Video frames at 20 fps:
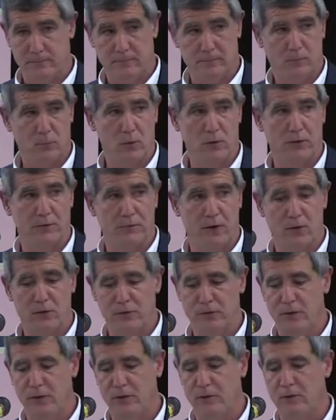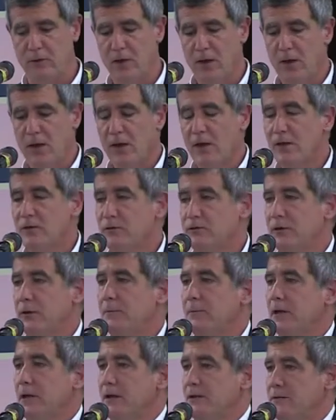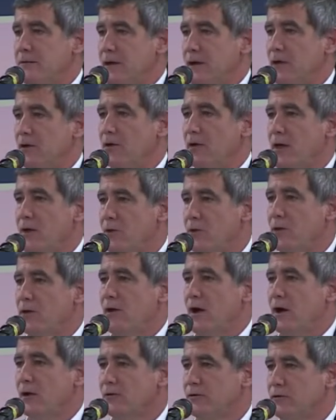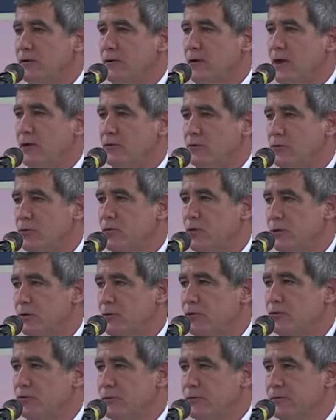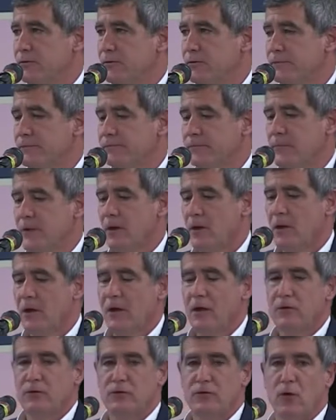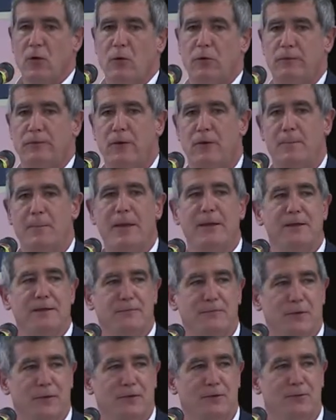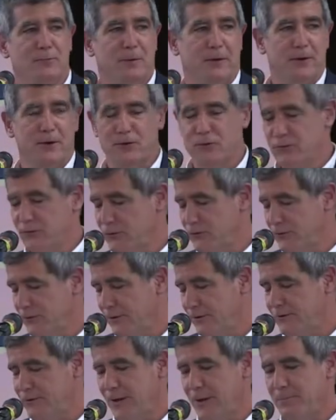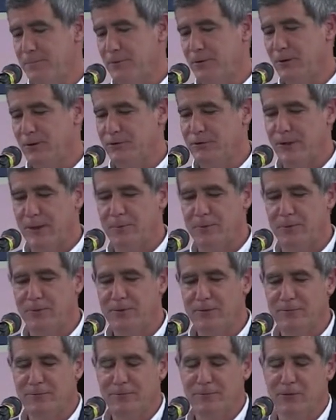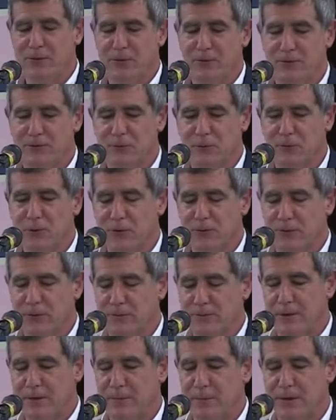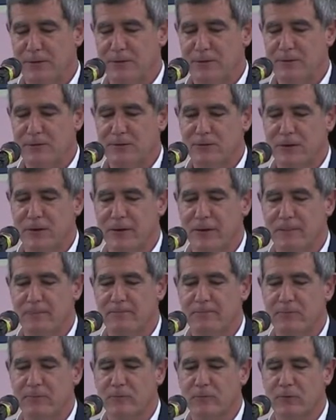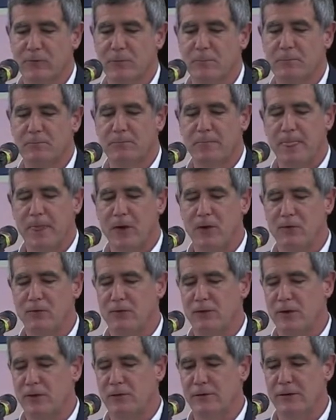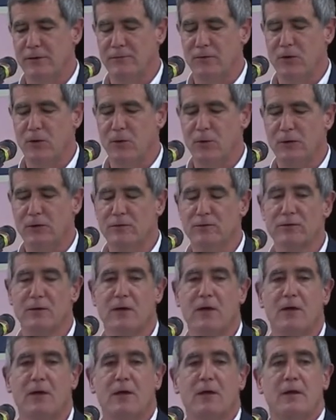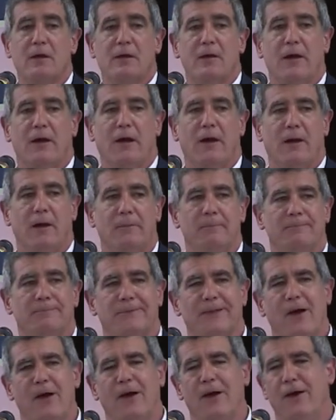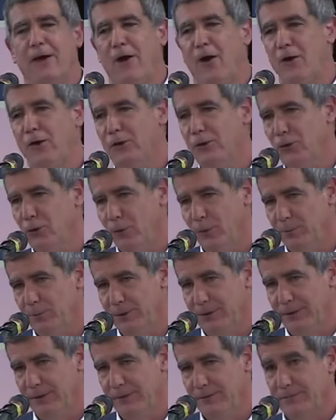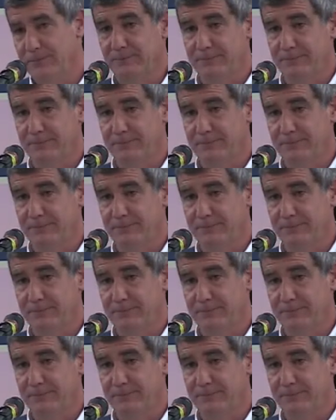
work of Aristotle, seem to entail heterodox theological conclusions. So there are many of these, but here's just an example, a sample, for those of you who know something about this, um, for Aristotle and Averroes, uh, arguably.